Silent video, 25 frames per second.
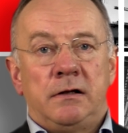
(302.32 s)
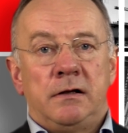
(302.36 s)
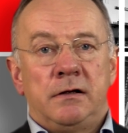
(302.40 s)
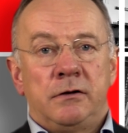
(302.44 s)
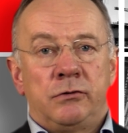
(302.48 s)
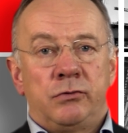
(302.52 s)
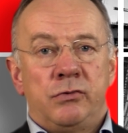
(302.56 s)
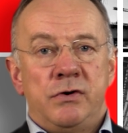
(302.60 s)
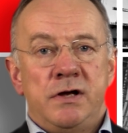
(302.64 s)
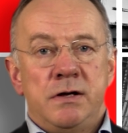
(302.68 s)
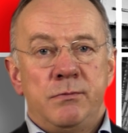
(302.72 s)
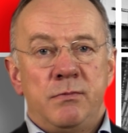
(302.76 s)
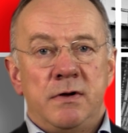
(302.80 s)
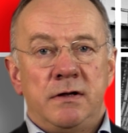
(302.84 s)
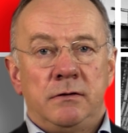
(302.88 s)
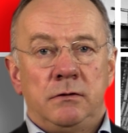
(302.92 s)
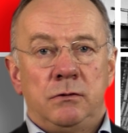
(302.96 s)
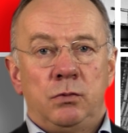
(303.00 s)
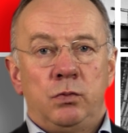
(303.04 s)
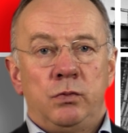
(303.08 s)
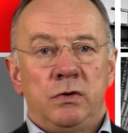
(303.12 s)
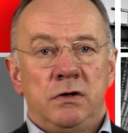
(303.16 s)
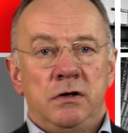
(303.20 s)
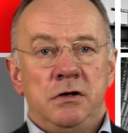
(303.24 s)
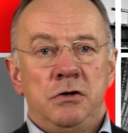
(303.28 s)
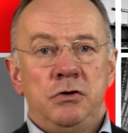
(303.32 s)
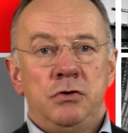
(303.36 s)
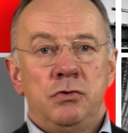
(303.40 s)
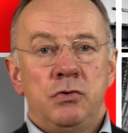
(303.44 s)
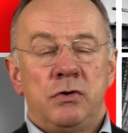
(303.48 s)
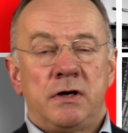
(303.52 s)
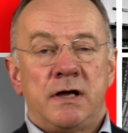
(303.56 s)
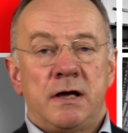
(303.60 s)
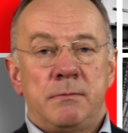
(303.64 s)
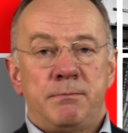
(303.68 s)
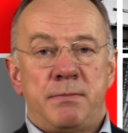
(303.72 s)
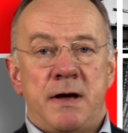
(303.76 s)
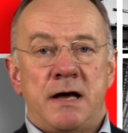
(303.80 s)
agreement with the
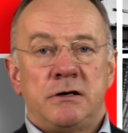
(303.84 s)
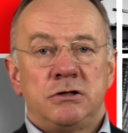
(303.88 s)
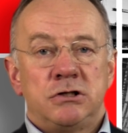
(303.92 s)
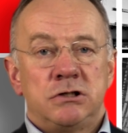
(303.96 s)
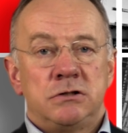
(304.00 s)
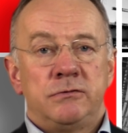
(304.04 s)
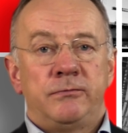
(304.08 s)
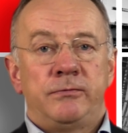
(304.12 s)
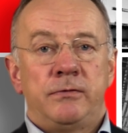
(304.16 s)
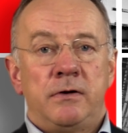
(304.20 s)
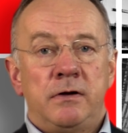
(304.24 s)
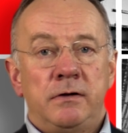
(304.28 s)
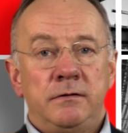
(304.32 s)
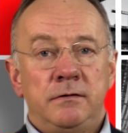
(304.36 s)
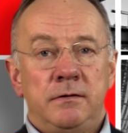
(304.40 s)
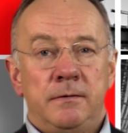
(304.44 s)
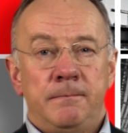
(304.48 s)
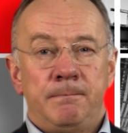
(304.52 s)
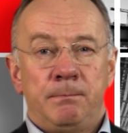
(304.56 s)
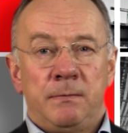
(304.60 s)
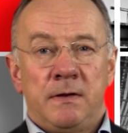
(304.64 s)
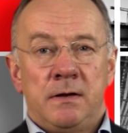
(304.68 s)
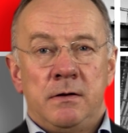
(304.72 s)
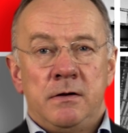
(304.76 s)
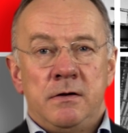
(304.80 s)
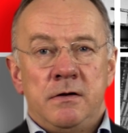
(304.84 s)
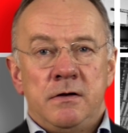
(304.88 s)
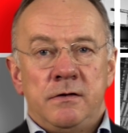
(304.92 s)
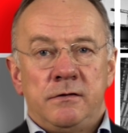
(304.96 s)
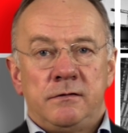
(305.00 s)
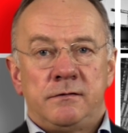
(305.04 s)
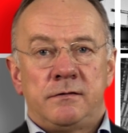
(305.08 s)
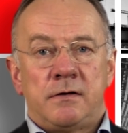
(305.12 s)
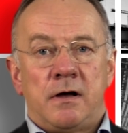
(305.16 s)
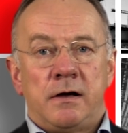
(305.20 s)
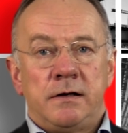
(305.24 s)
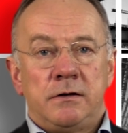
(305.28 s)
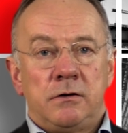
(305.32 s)
UK pension fund,
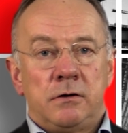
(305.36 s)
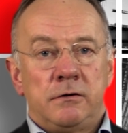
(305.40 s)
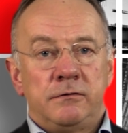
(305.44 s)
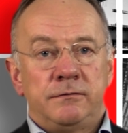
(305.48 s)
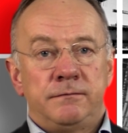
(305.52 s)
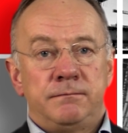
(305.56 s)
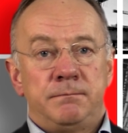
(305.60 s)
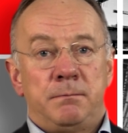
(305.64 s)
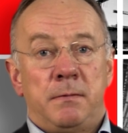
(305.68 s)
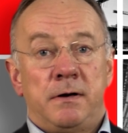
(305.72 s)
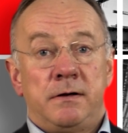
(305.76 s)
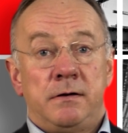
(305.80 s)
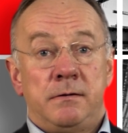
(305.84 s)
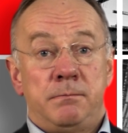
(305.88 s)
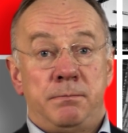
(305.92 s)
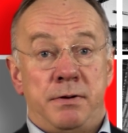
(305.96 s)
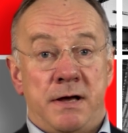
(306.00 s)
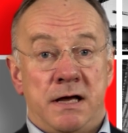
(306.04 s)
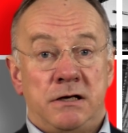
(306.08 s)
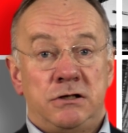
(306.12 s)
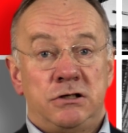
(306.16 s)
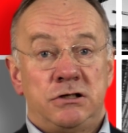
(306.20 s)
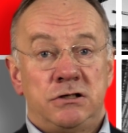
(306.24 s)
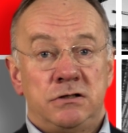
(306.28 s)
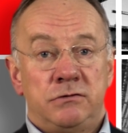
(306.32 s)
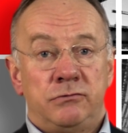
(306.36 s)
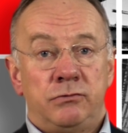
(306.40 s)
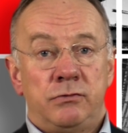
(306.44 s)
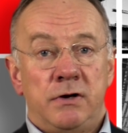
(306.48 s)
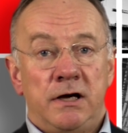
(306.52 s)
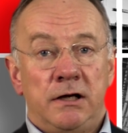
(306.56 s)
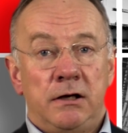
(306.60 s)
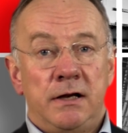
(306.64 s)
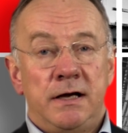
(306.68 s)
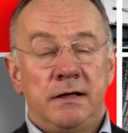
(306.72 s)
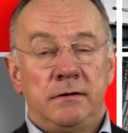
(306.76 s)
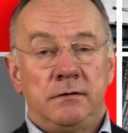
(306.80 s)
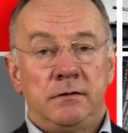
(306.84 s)
signed off by the pension
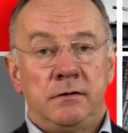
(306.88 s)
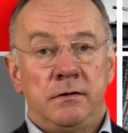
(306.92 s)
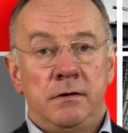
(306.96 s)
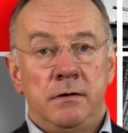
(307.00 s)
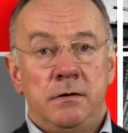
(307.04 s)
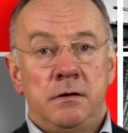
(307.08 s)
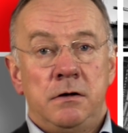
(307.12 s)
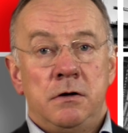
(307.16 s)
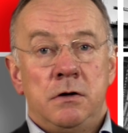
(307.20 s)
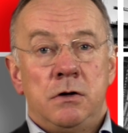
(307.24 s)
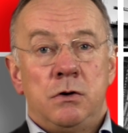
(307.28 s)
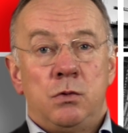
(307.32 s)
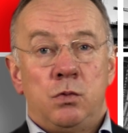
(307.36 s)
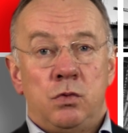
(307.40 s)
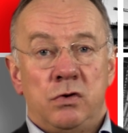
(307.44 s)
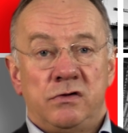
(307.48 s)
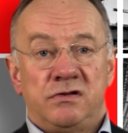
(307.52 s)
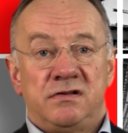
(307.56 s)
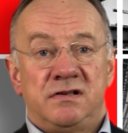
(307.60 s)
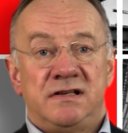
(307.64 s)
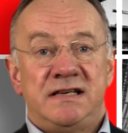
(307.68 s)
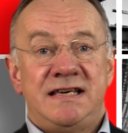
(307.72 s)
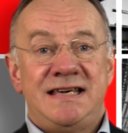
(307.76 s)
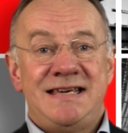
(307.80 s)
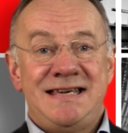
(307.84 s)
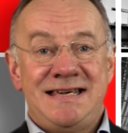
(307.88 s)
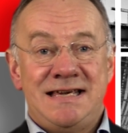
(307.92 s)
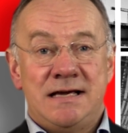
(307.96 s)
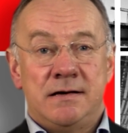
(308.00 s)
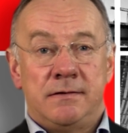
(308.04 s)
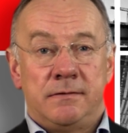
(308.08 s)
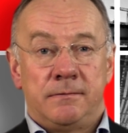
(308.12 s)
regulator, was key.